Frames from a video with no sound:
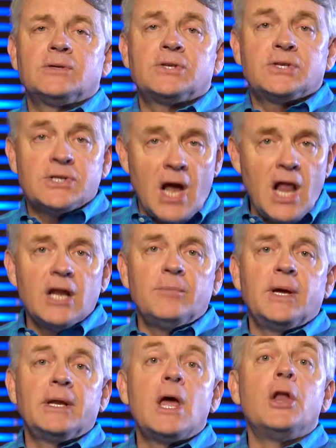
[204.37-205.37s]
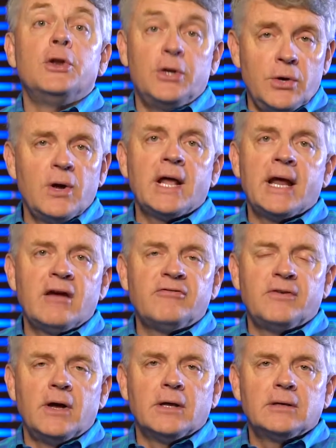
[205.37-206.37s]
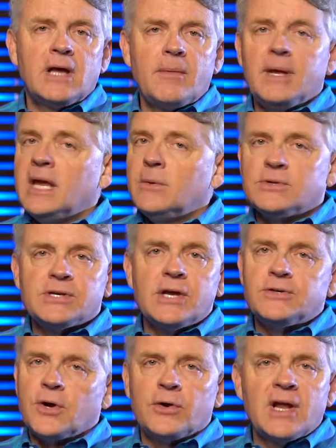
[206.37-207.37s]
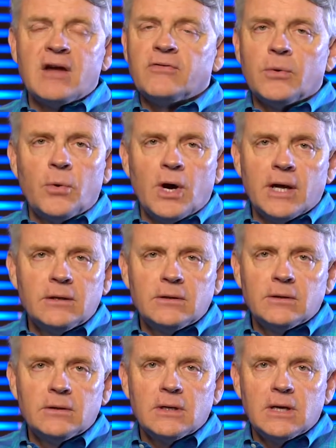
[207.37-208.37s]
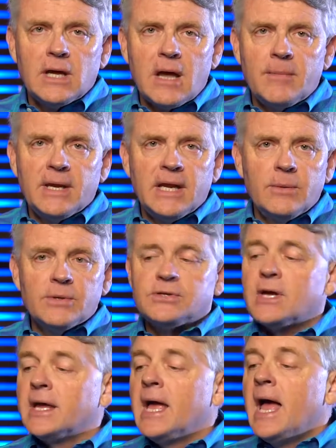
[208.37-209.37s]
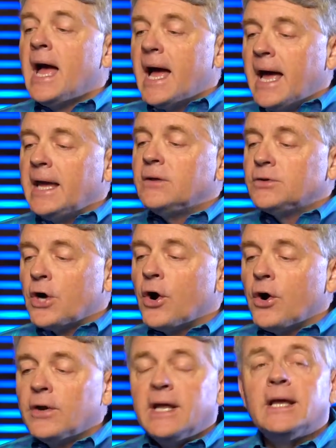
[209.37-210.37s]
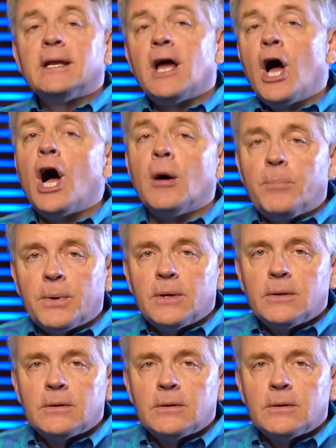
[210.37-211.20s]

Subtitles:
Solomon knew how to have fun. I mean, he would say, turn down for what? I mean, he would say, hey, turn it up.